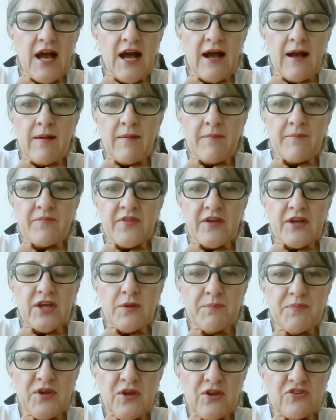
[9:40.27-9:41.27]
the
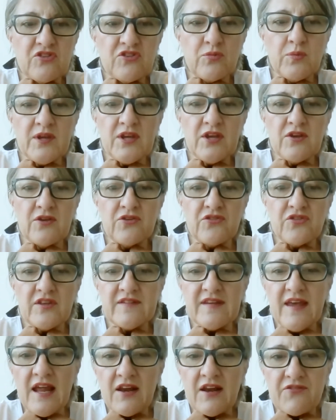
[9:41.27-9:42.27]
computers we use, the
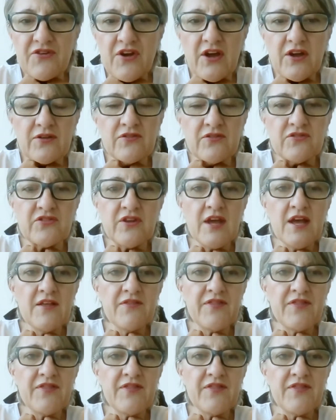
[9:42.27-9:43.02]
telephones,